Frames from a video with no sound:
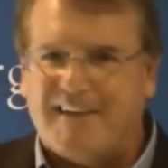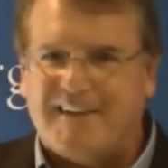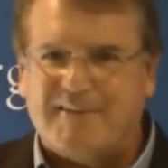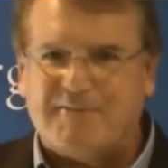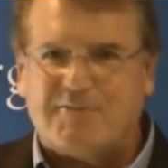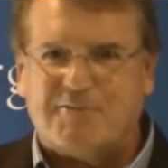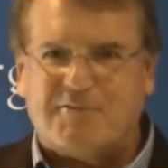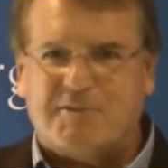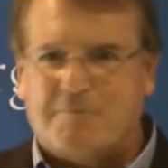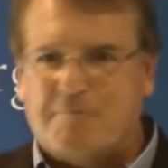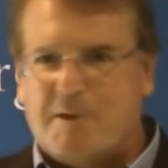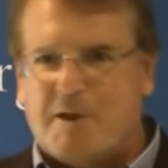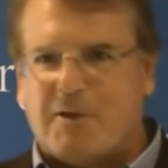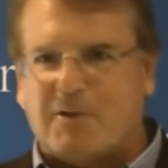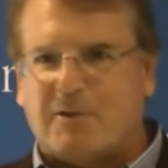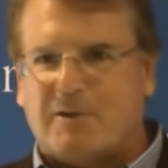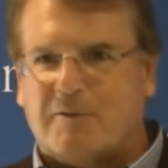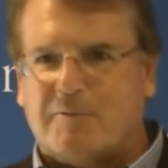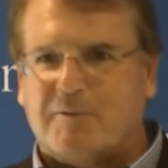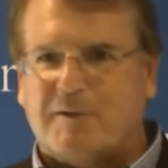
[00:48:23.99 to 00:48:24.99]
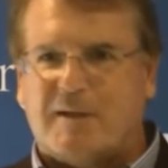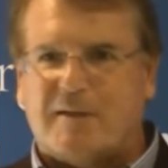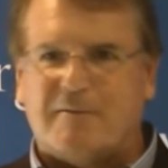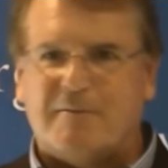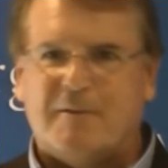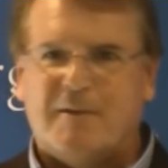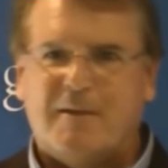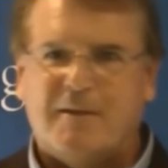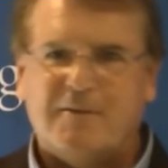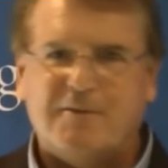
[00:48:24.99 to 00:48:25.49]
This was in Maryland when I
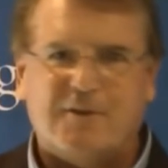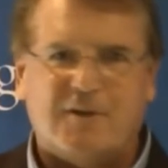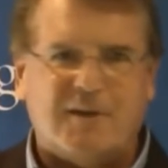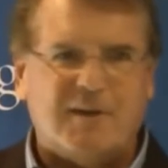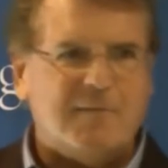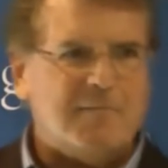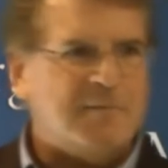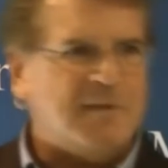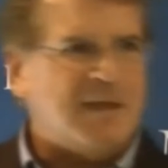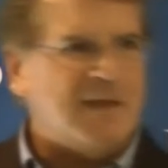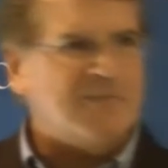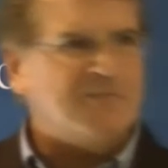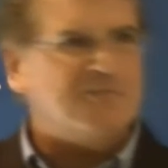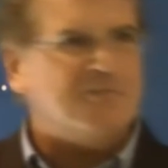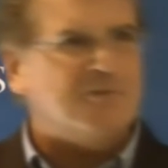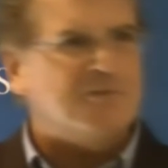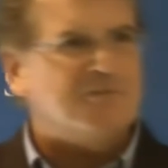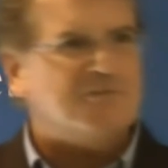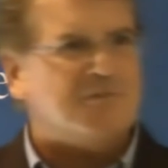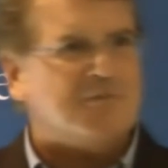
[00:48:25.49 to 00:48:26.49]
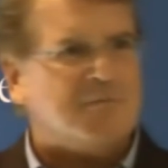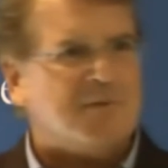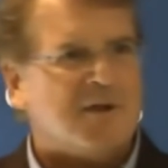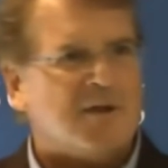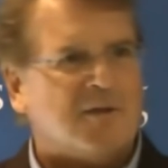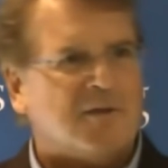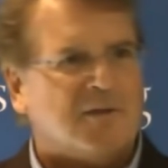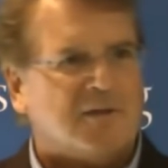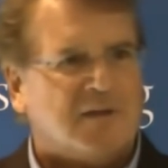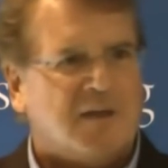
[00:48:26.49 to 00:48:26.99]
taught MBA students in
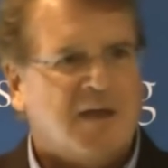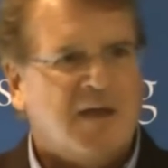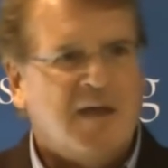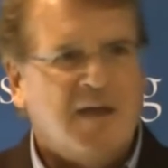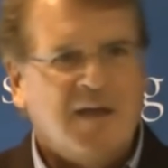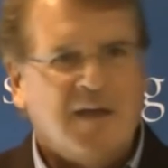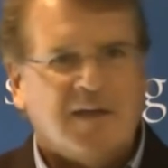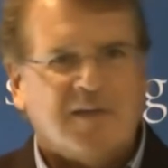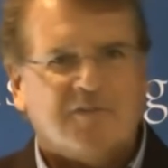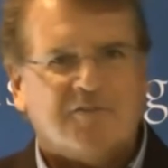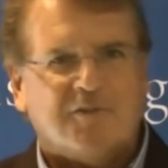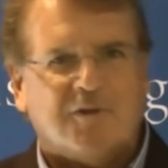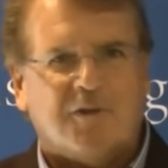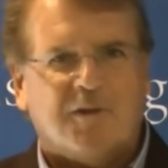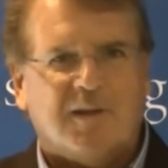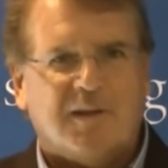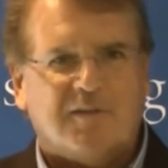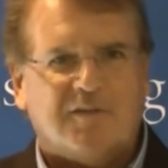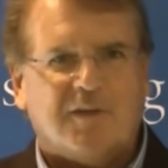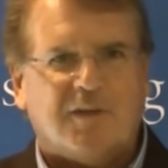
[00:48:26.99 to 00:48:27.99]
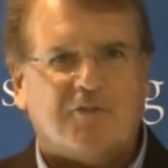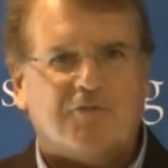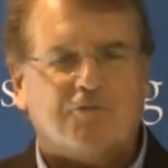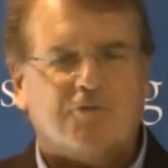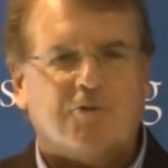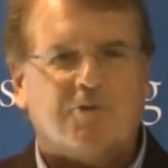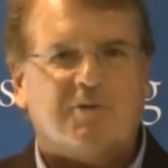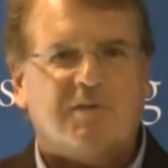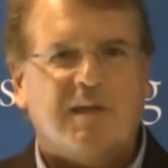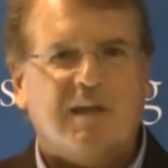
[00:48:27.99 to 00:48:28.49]
Maryland, and so it's
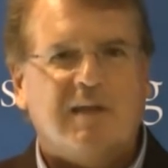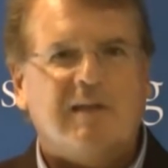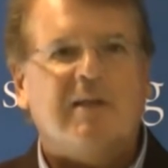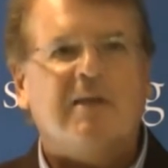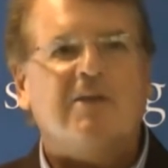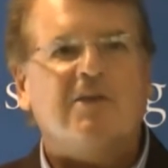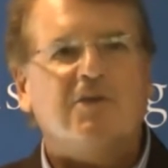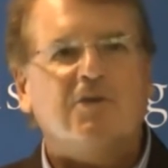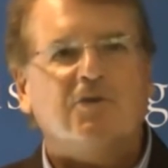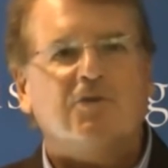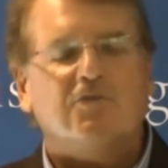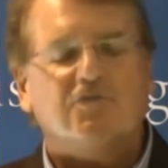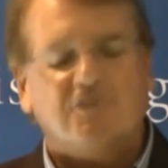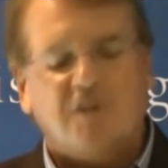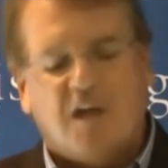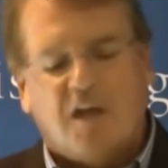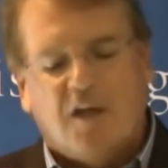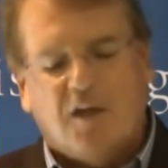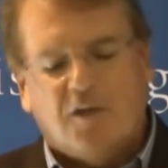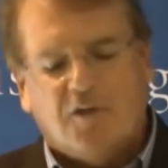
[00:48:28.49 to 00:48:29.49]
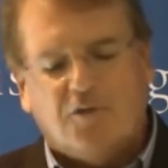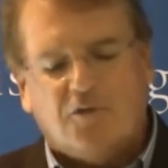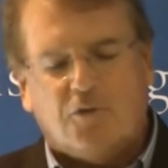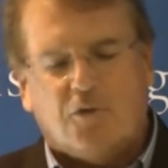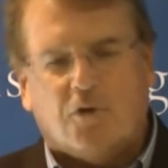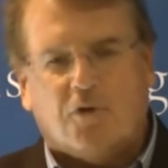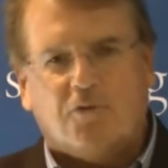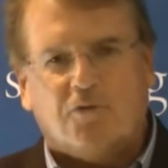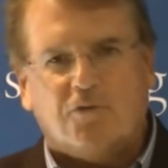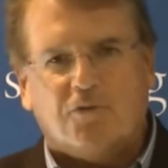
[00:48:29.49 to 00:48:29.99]
routinely used to